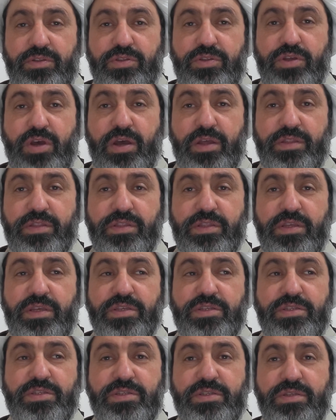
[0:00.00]
done
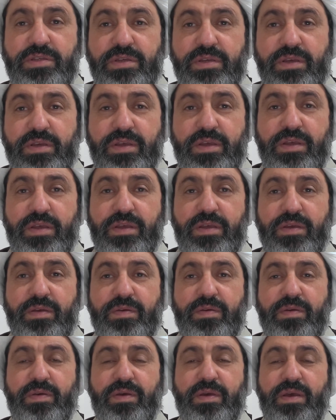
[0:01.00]
this
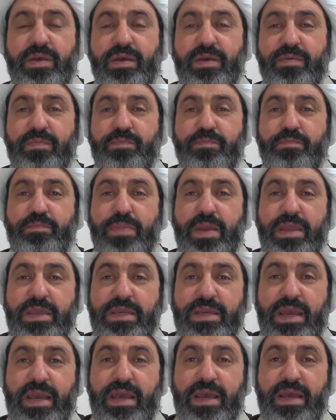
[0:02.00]

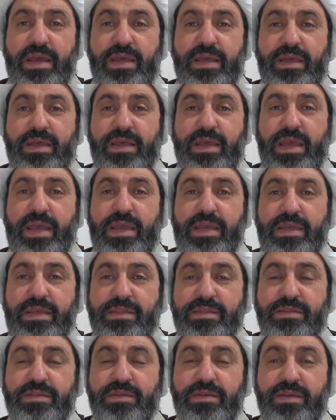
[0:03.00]
bay'ah
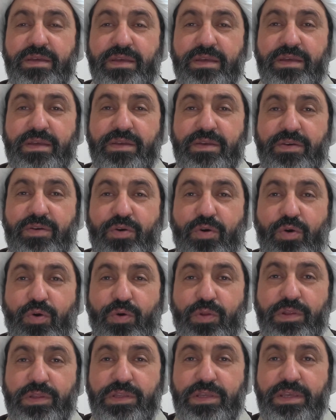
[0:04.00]
and
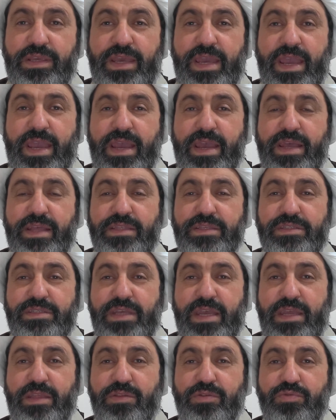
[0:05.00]
holding hands
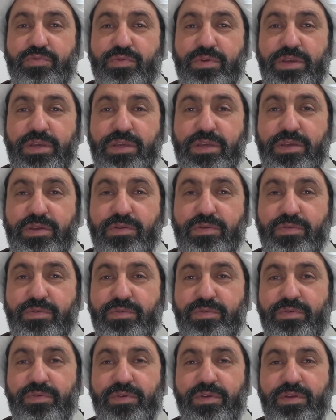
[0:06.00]
and doing, you
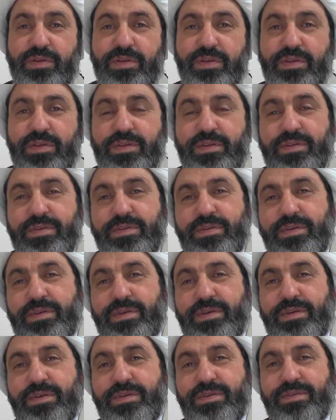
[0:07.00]
know,
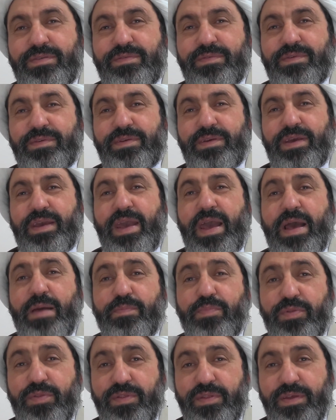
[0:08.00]

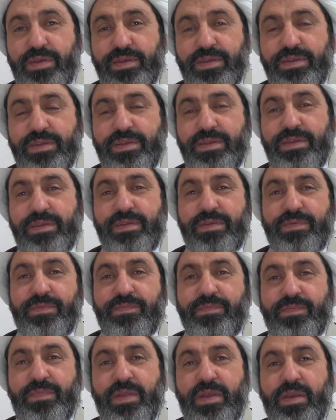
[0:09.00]
qabd. Uh,
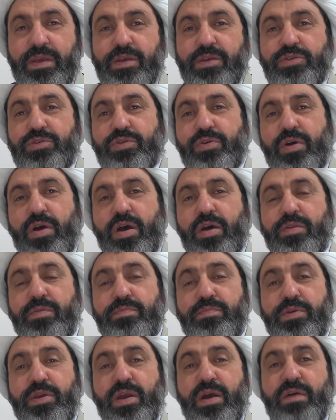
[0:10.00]
so
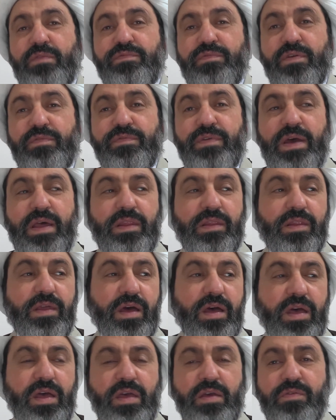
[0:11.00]
on behalf of
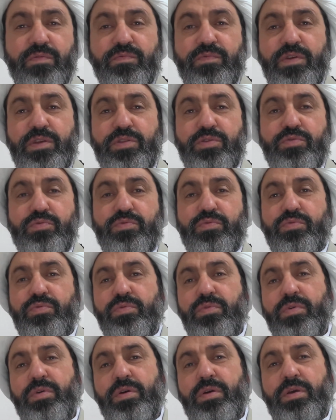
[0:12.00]
Allah, we
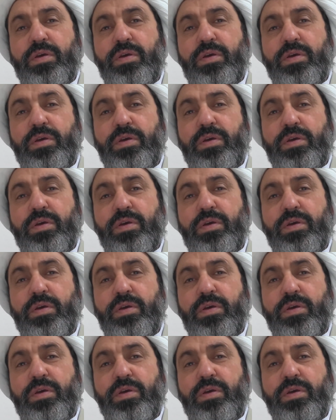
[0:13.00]
do